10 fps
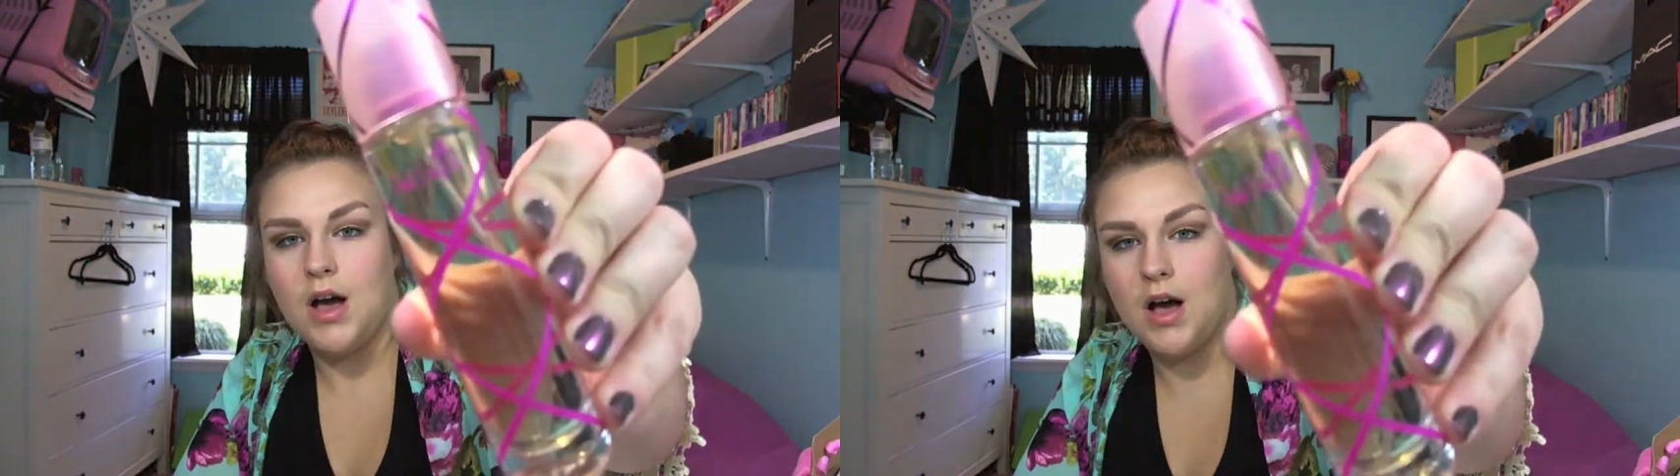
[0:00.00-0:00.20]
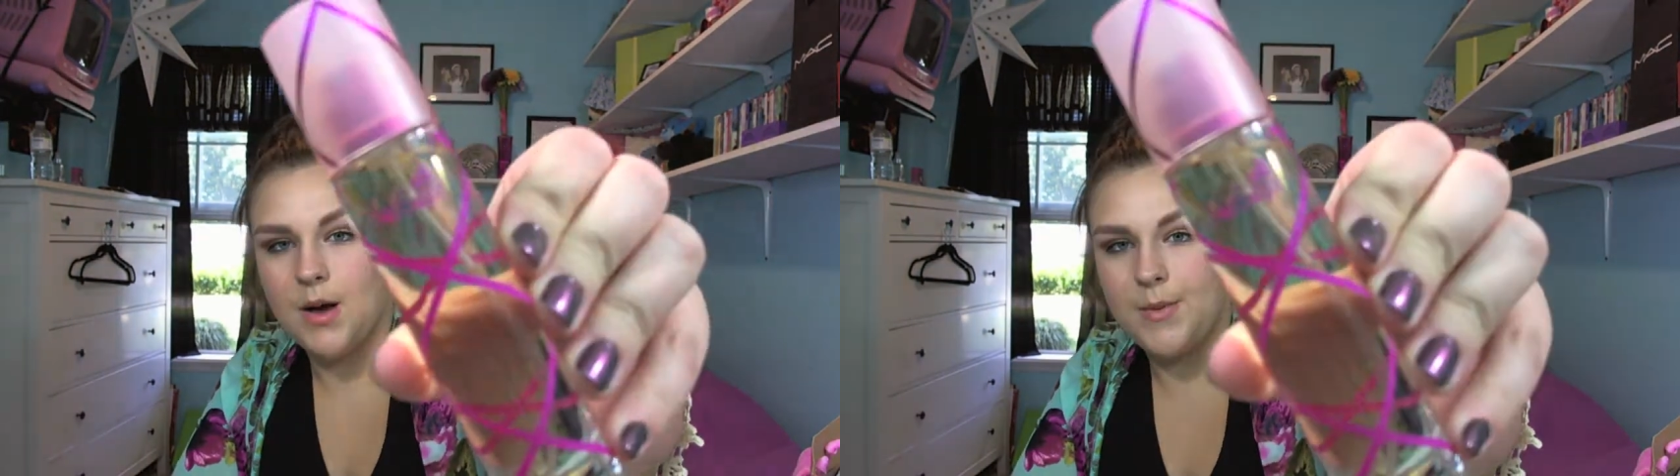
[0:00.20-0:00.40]

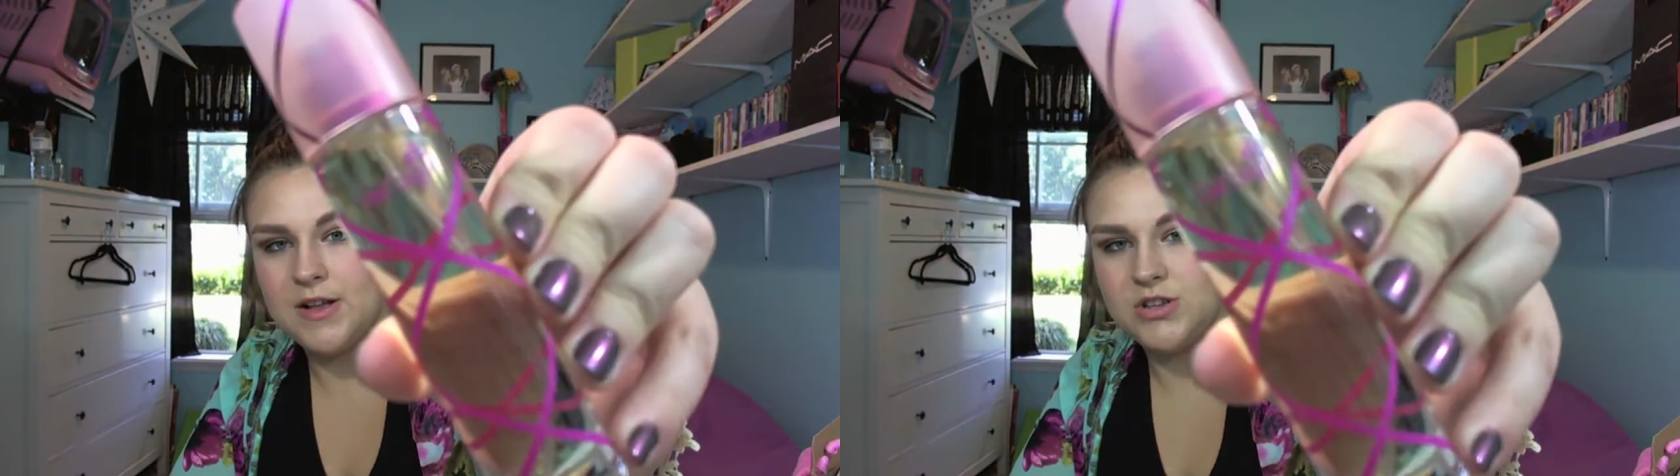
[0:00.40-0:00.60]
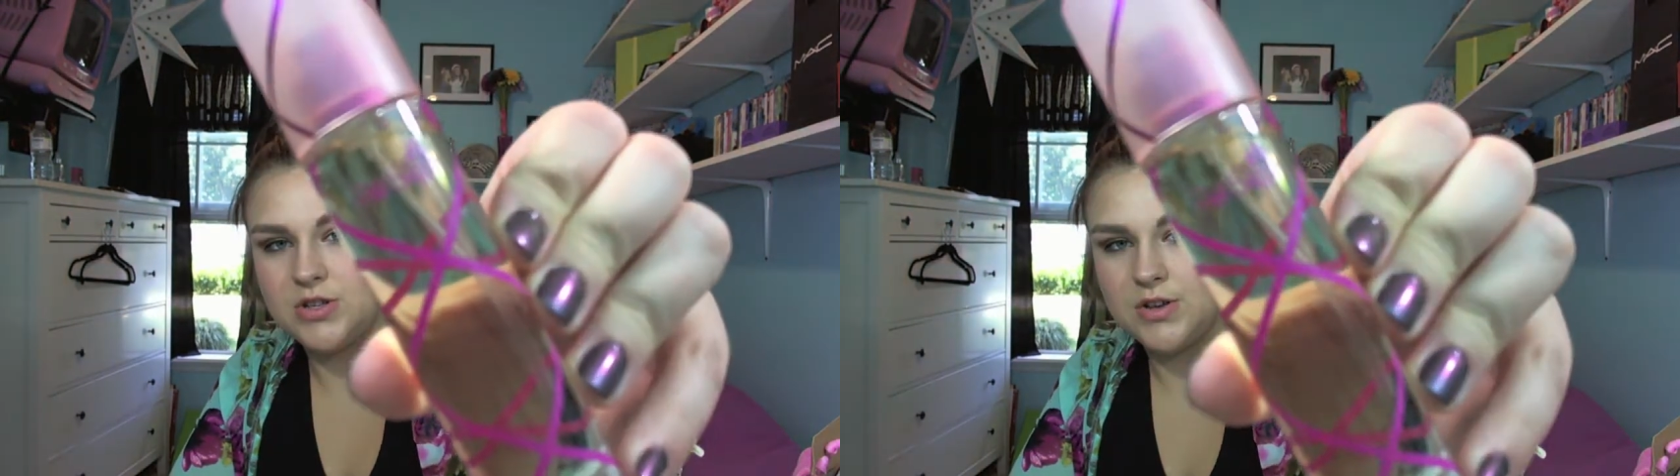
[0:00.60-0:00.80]
and
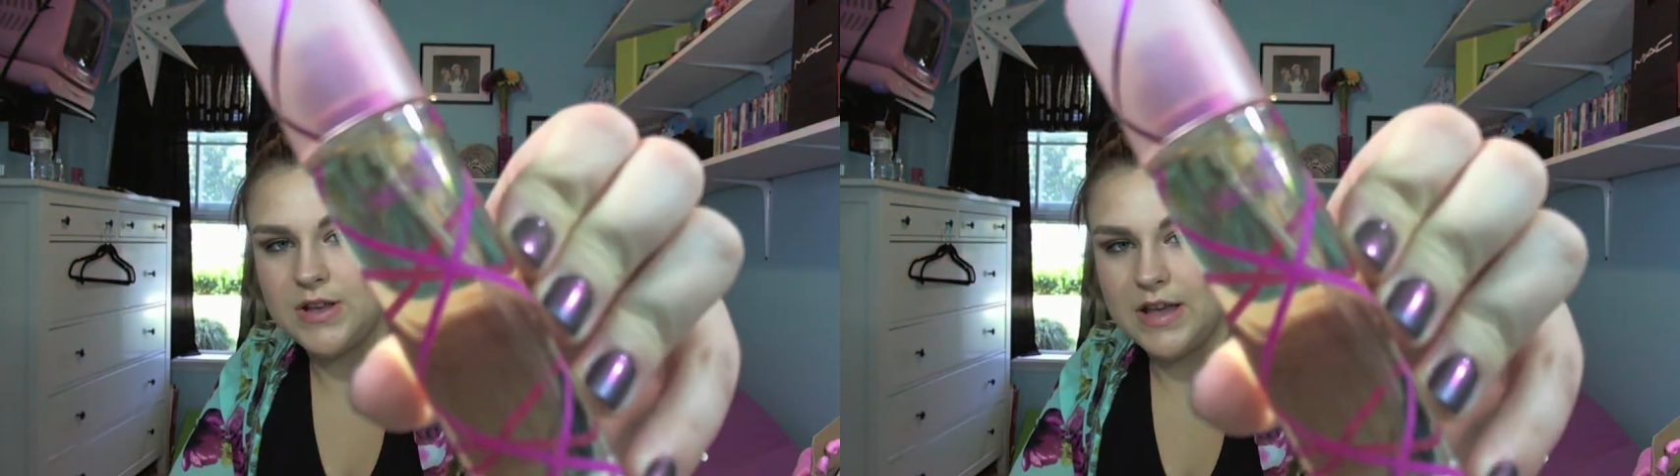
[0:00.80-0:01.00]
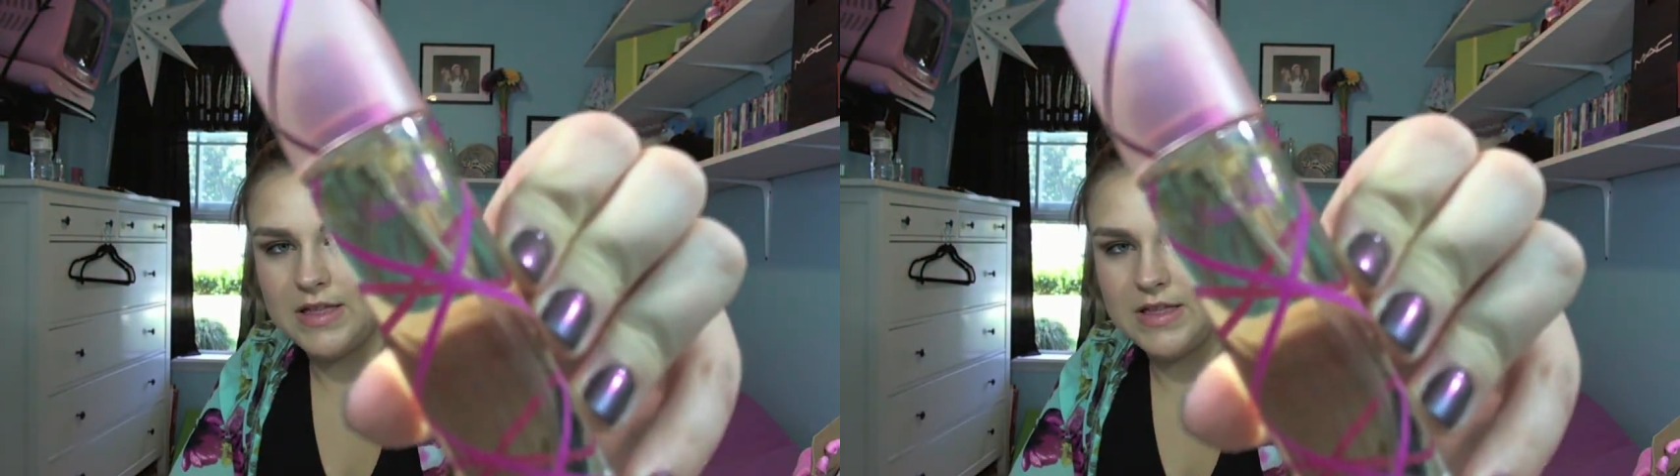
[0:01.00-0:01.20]
it just looks
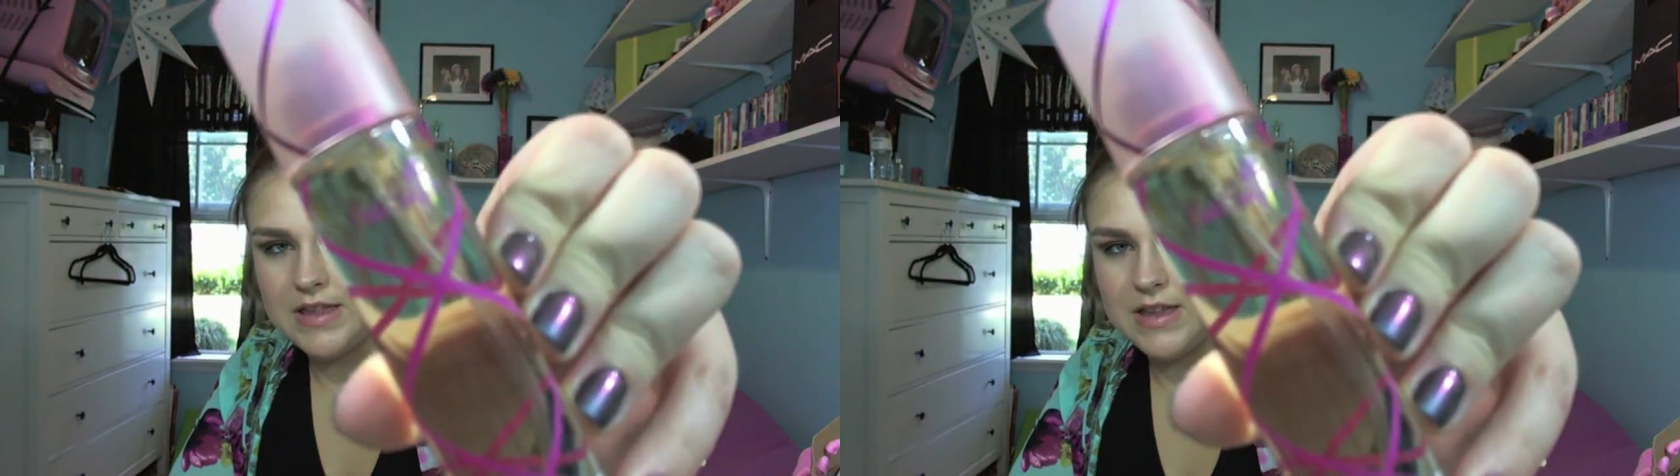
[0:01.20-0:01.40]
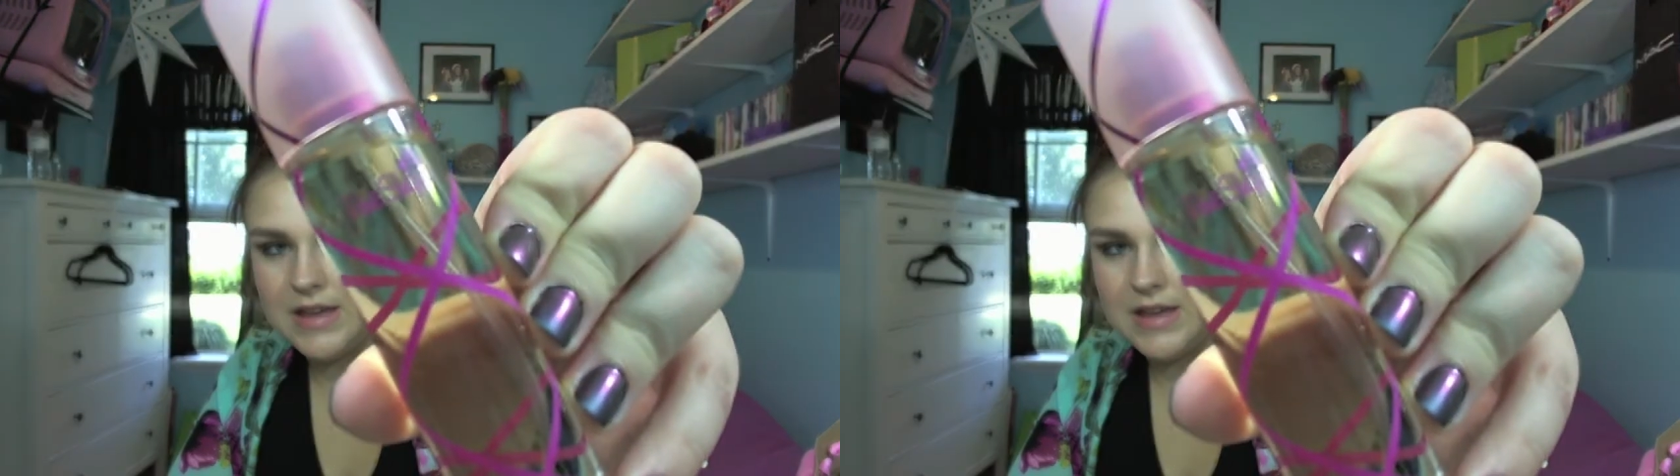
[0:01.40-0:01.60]
like
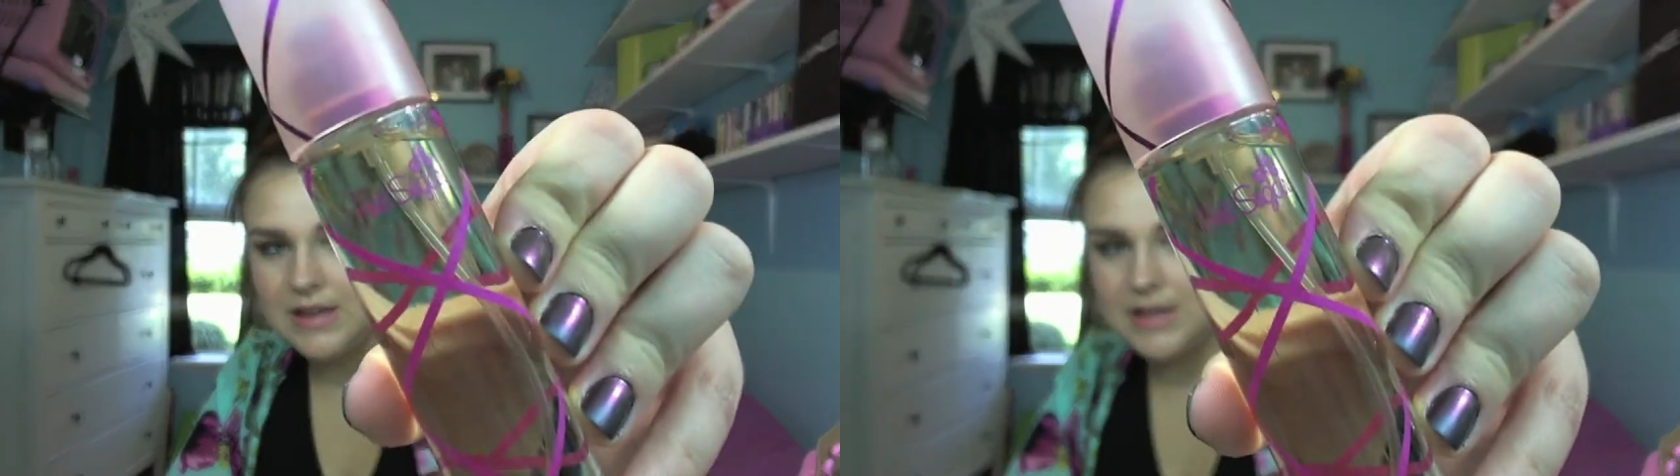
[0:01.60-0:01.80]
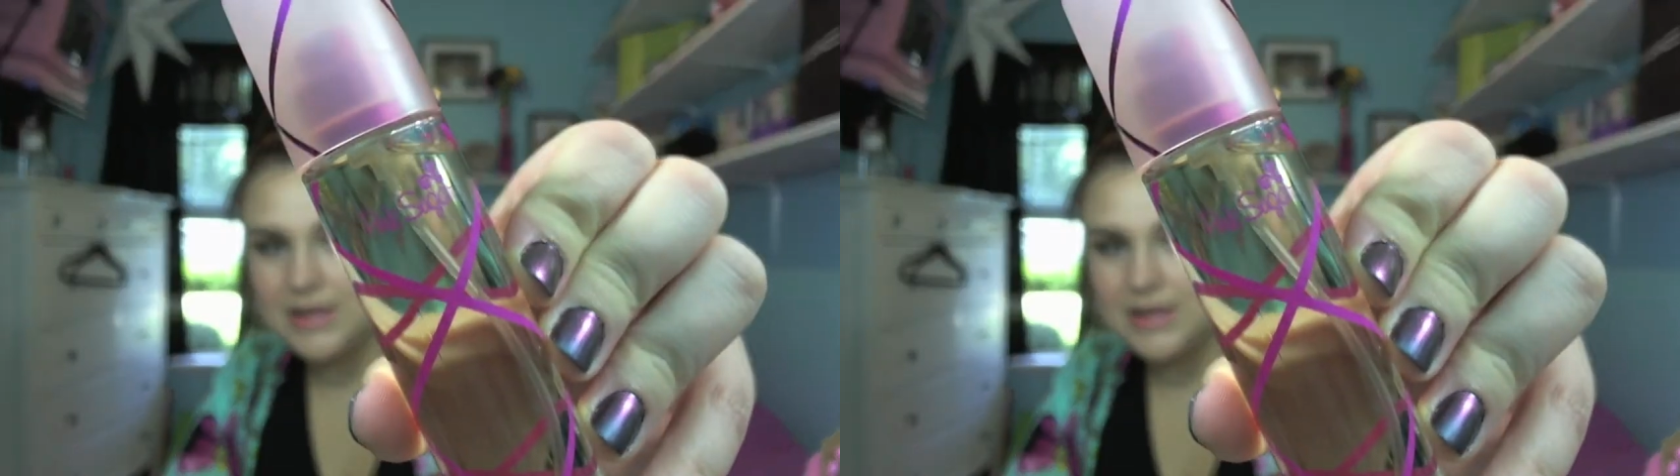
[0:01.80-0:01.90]
this,